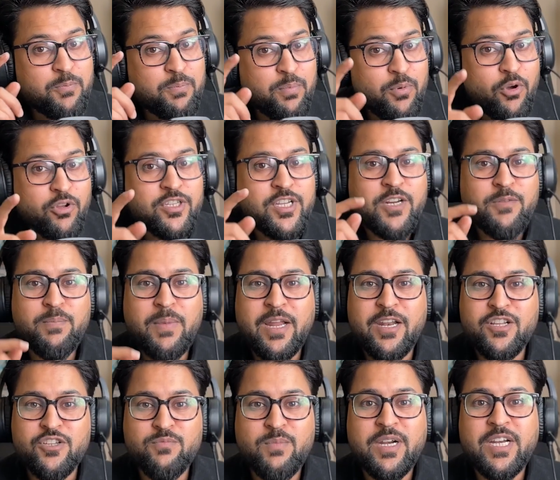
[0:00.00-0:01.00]
Project
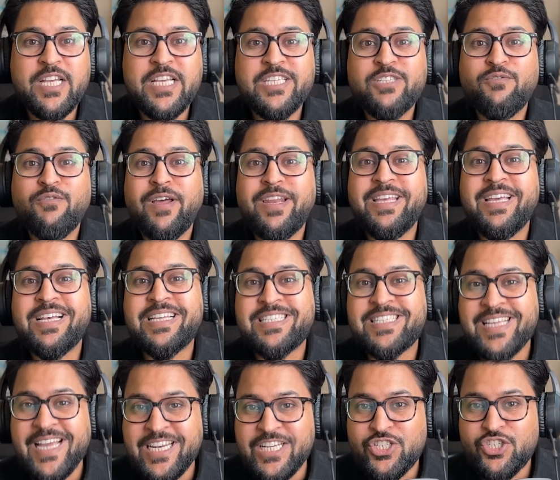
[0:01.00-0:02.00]
management is very
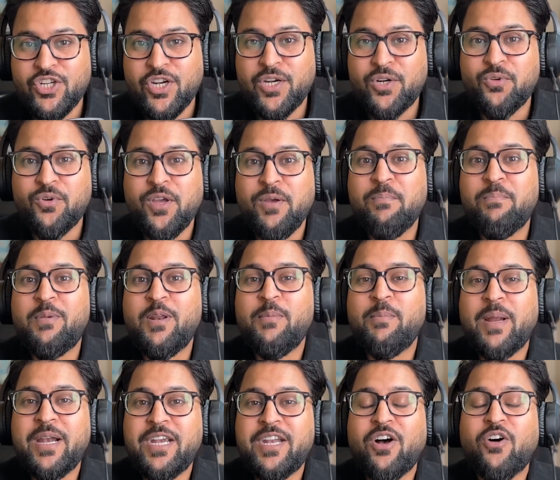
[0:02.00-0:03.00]
essential to
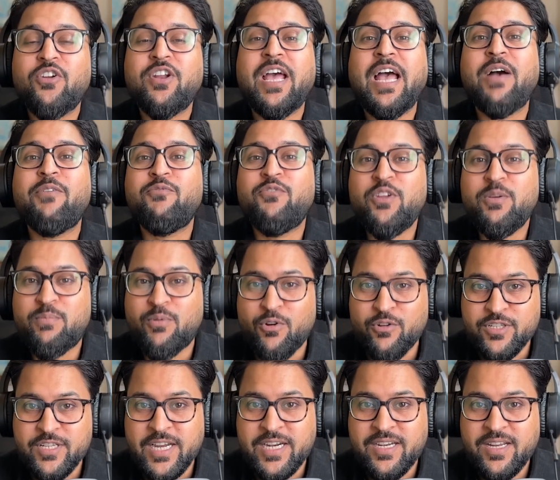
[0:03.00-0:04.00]
implement on every
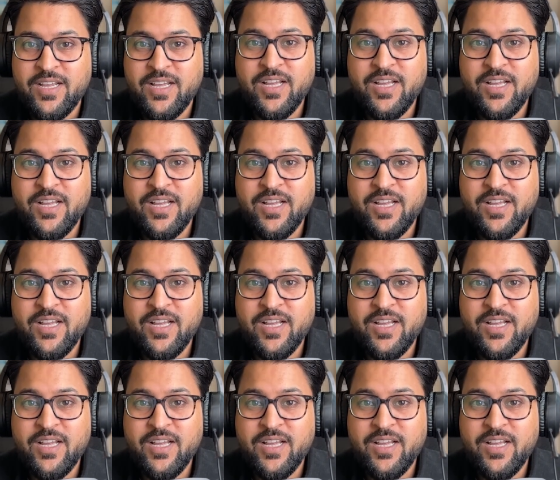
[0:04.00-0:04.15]
project.